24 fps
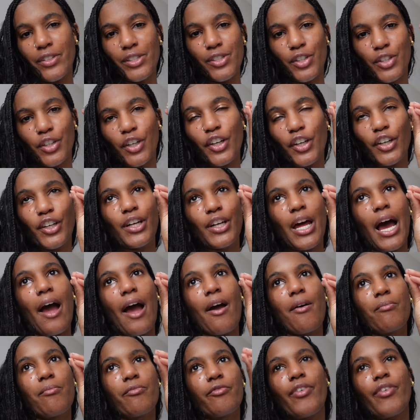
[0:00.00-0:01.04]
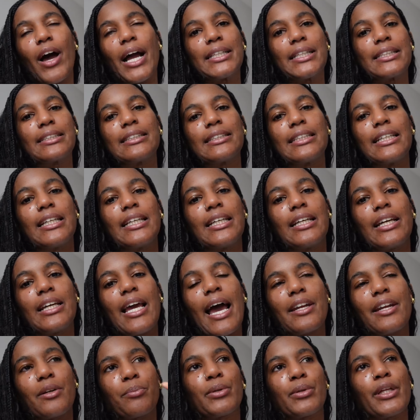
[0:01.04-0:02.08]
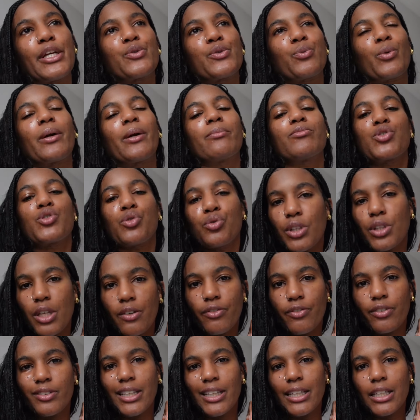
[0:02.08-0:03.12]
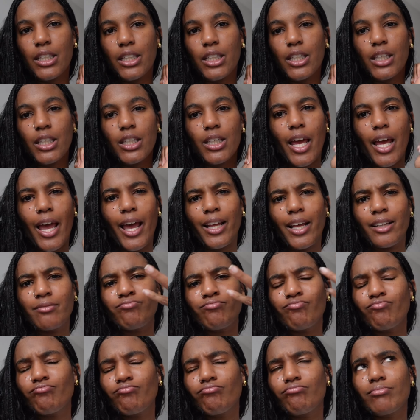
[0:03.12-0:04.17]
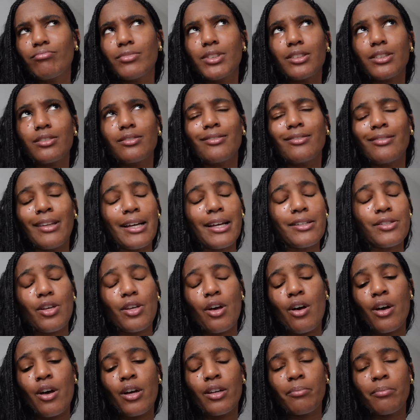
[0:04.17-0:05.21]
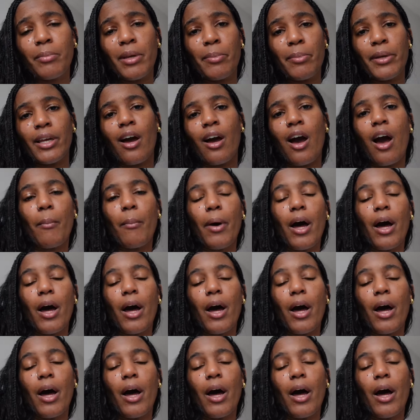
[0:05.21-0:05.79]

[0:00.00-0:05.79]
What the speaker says: is good. I'm finally at a place where I'm truly feeling good, and that's on me being a hot